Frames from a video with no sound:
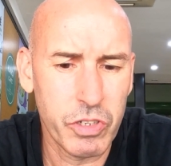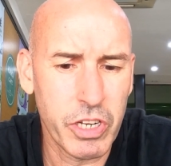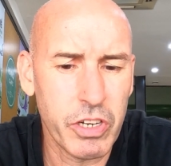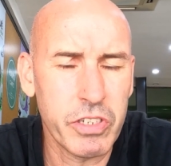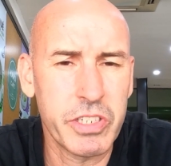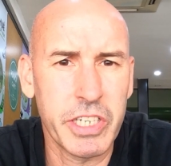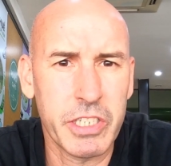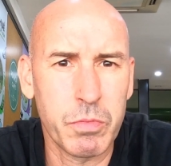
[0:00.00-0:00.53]

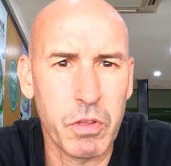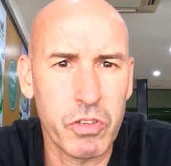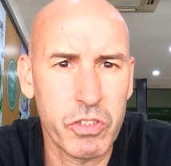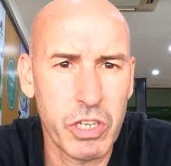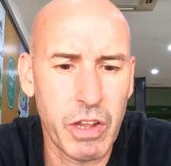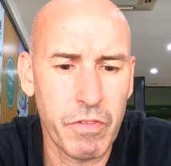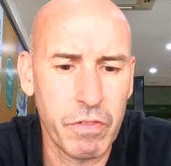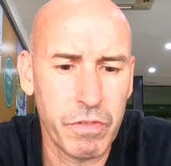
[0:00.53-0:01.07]
only got a
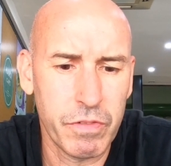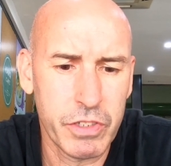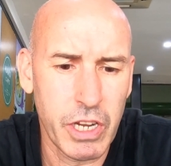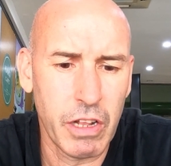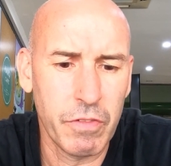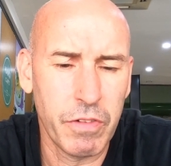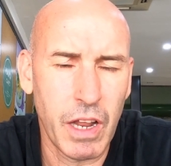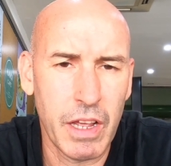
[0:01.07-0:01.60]
6-month
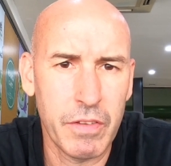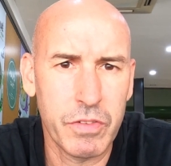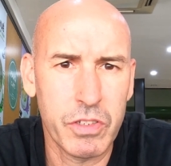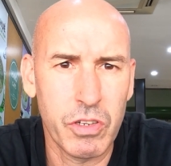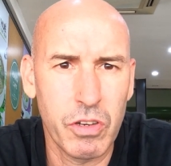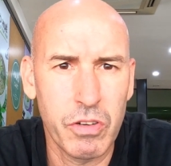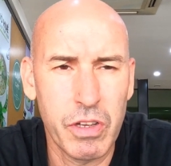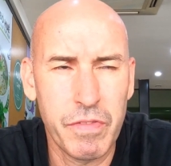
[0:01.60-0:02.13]
shelf
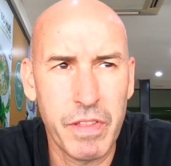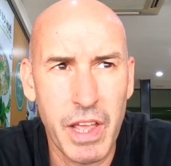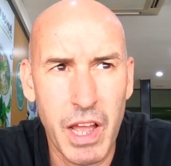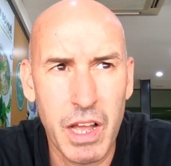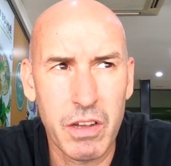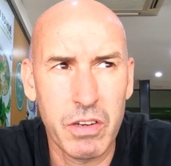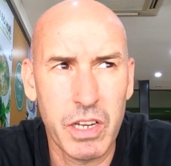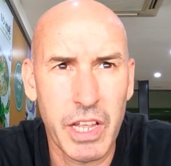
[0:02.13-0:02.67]
life. So if
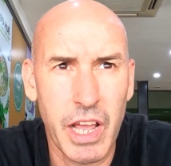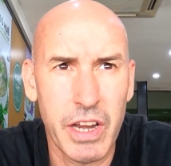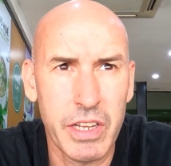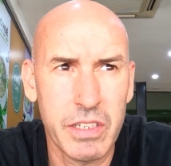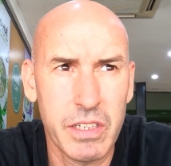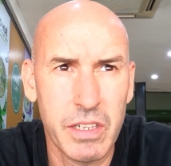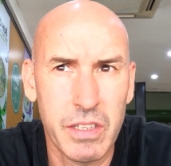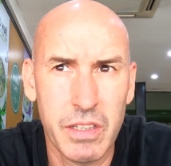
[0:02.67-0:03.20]
they are going to
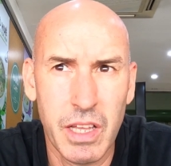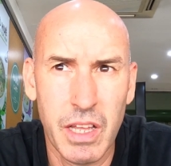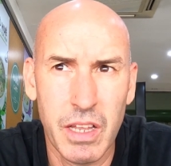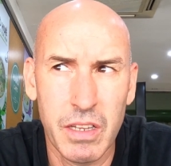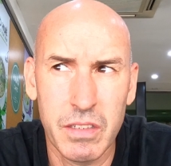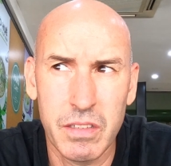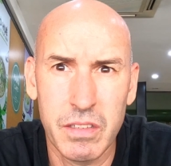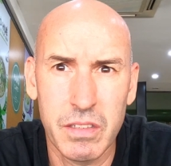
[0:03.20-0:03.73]
get it,
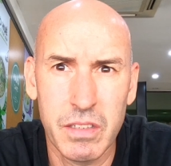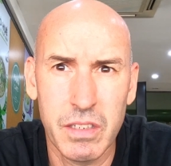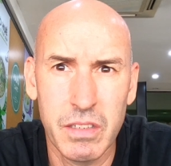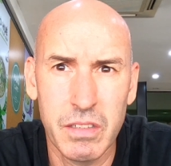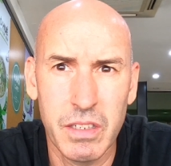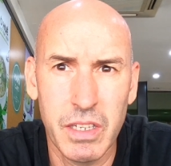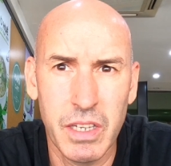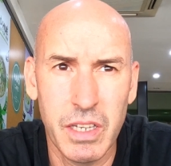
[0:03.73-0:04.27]
then
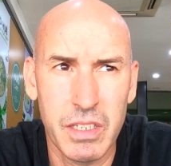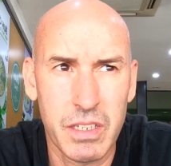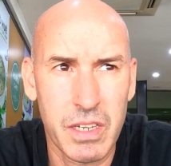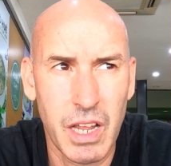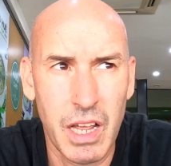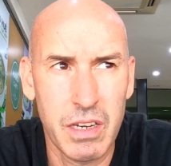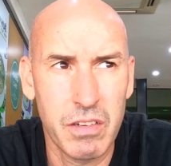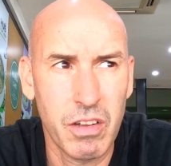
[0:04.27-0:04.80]

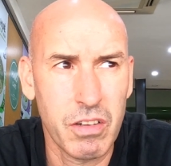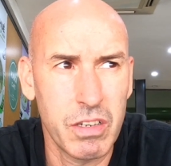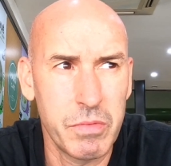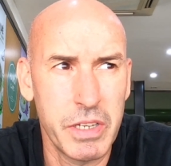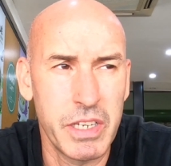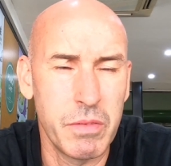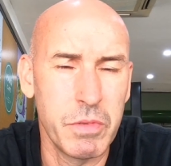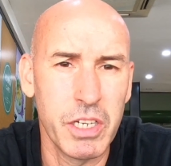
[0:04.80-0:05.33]
it's kind of not
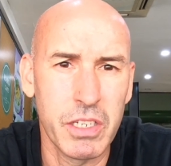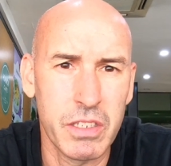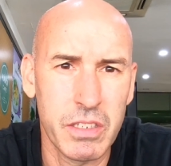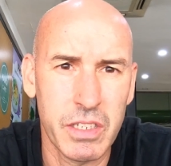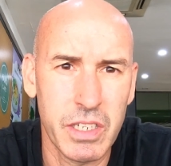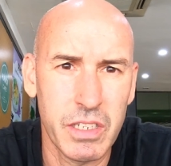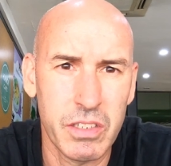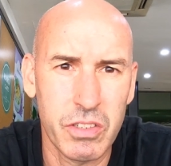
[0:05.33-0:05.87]
going to be an
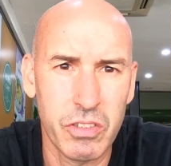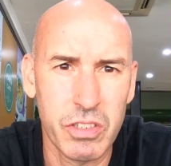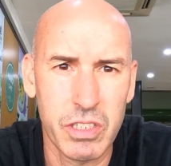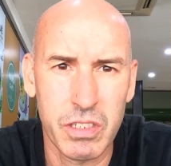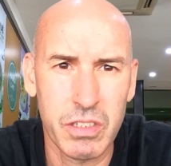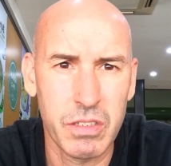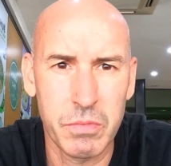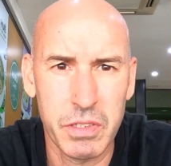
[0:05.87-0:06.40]
emergency as
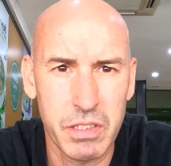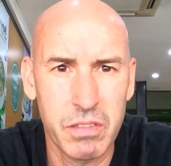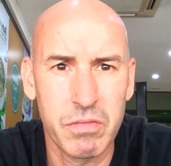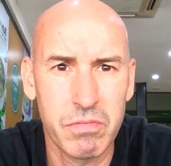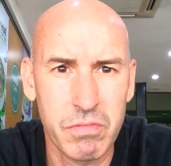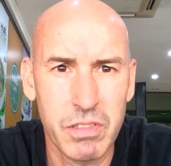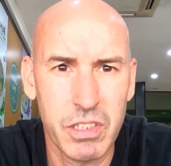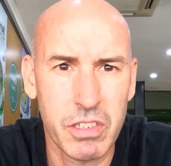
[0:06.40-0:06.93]
such. It's
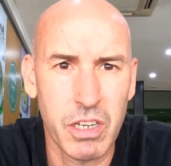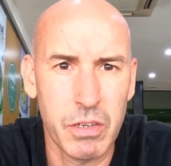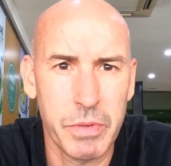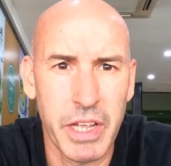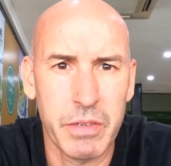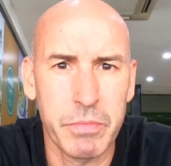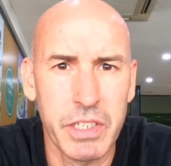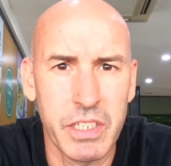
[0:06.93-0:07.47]
got
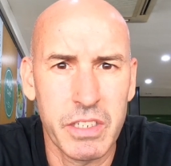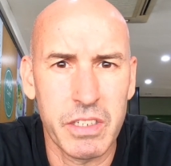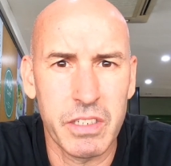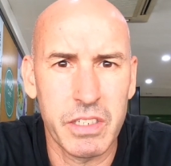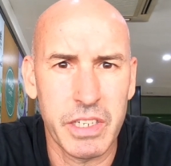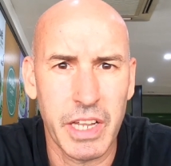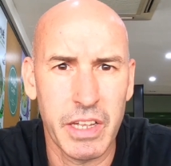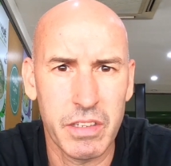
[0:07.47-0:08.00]
to be
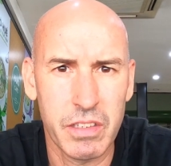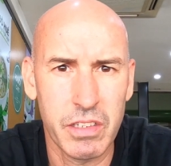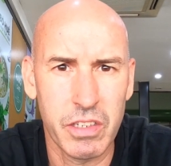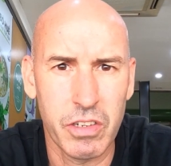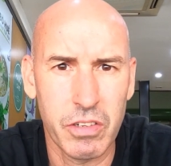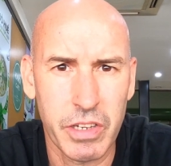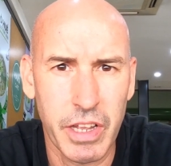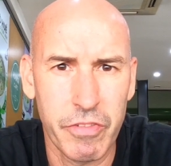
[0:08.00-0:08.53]
administered to get
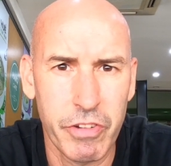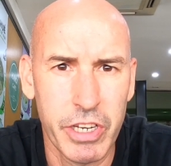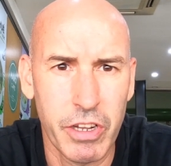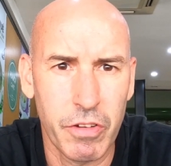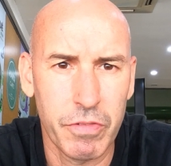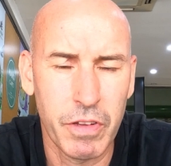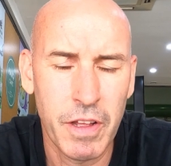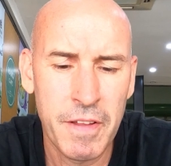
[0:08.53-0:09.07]

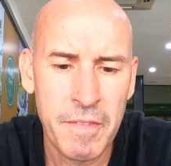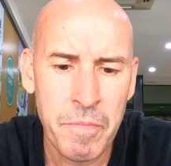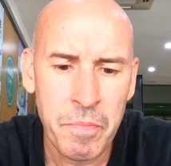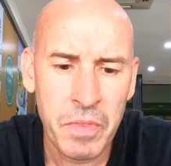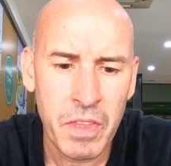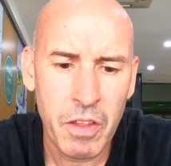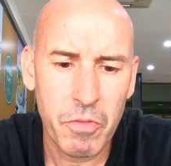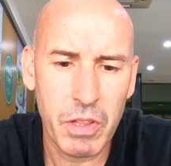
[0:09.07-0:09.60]
rid of
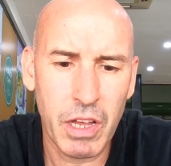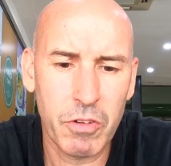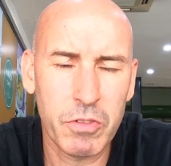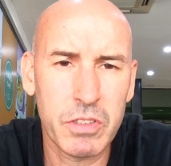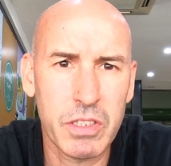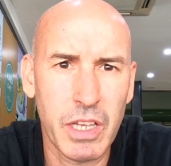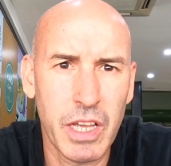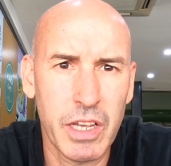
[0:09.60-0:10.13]

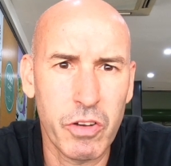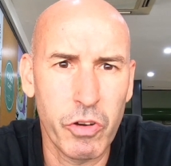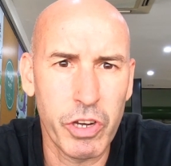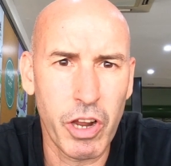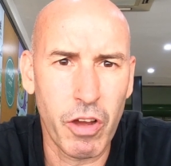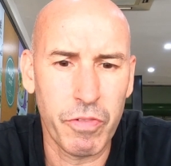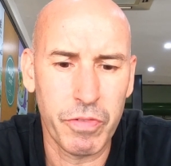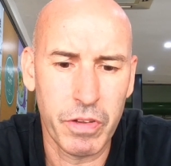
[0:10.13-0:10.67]
without
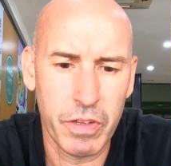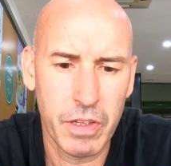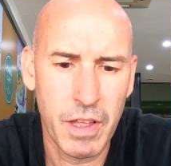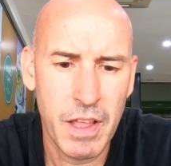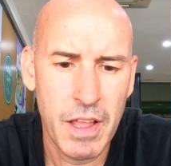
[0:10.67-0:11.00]
going off.